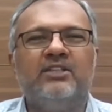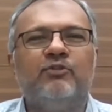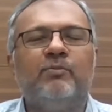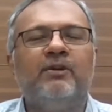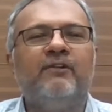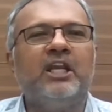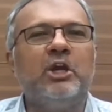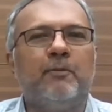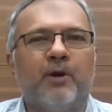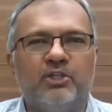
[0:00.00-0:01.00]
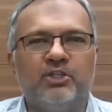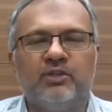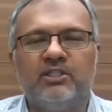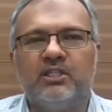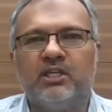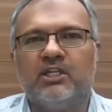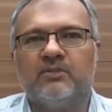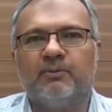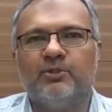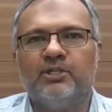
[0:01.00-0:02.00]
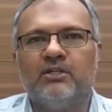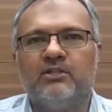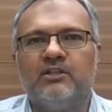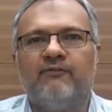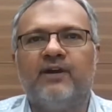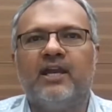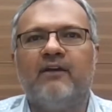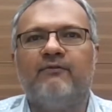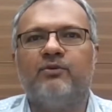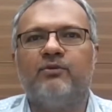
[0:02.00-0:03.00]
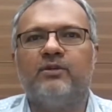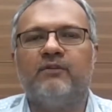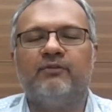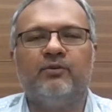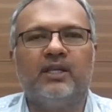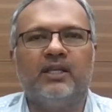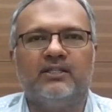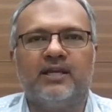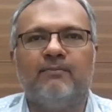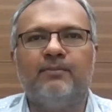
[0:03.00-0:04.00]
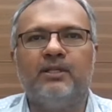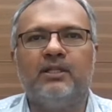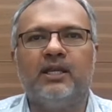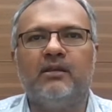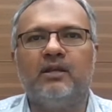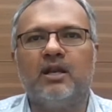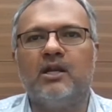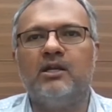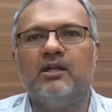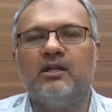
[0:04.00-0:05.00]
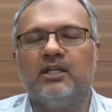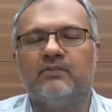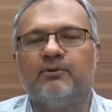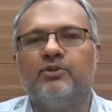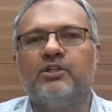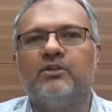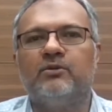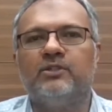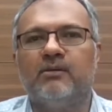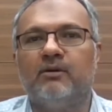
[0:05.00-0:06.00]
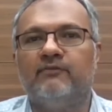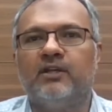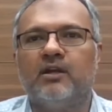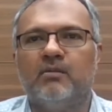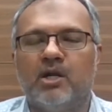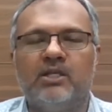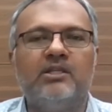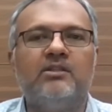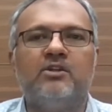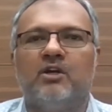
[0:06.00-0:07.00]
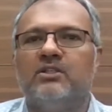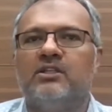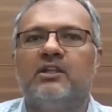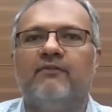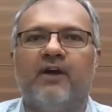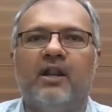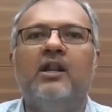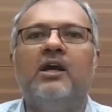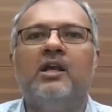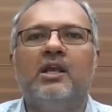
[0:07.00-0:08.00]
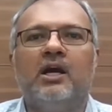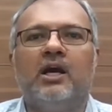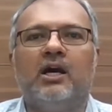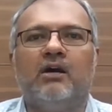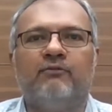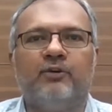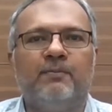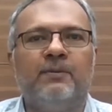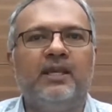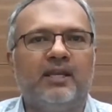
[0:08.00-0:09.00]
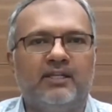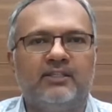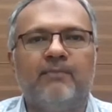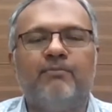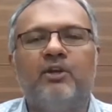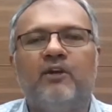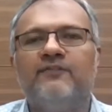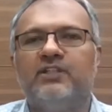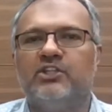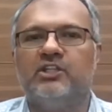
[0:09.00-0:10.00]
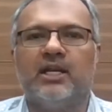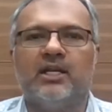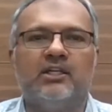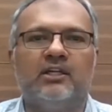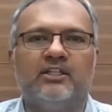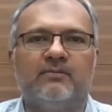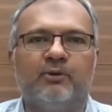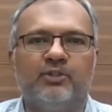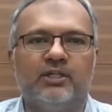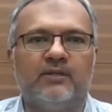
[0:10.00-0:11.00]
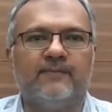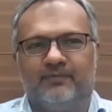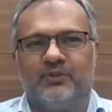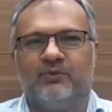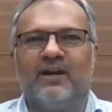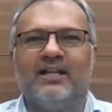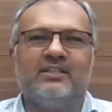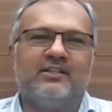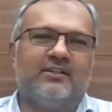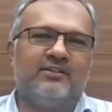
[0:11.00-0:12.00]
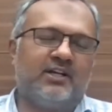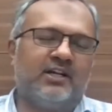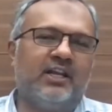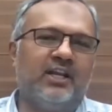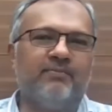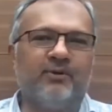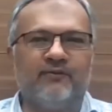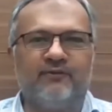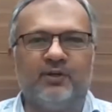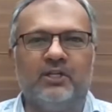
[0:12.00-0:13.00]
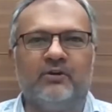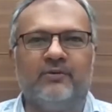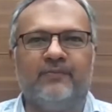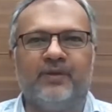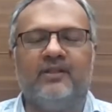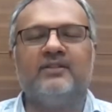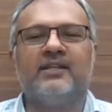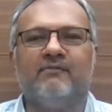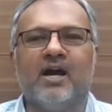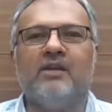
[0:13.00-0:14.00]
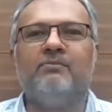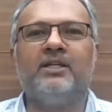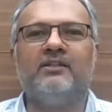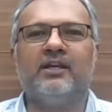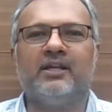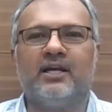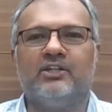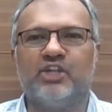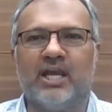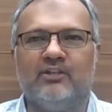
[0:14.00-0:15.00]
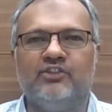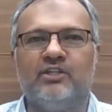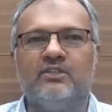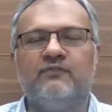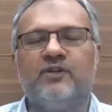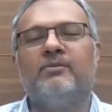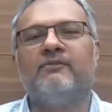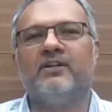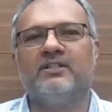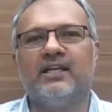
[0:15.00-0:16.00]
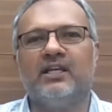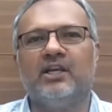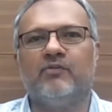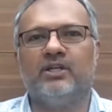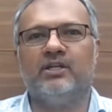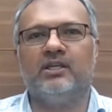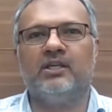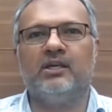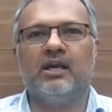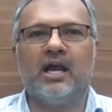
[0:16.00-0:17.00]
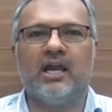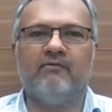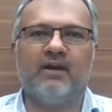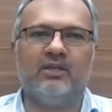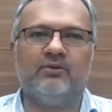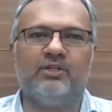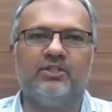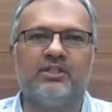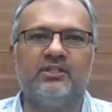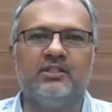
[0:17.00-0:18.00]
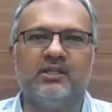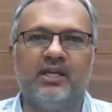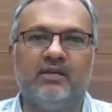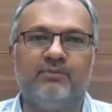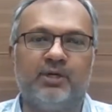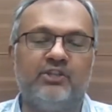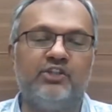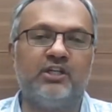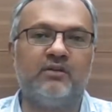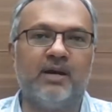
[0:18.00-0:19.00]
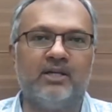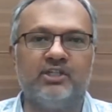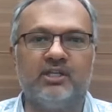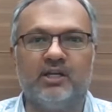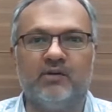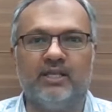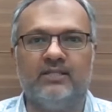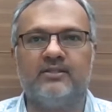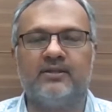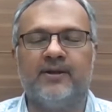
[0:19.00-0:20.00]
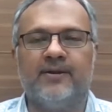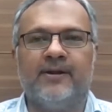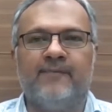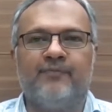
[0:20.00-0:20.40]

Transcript: These would be very opportunistic exposures. If I have to give you an example, then current exposure to some of the commodity stocks in the fund would be an example of such tactical exposure. So whilst constructing a portfolio in this environment, there are challenges from reversing liquidity, high valuations, and potential margin headwinds.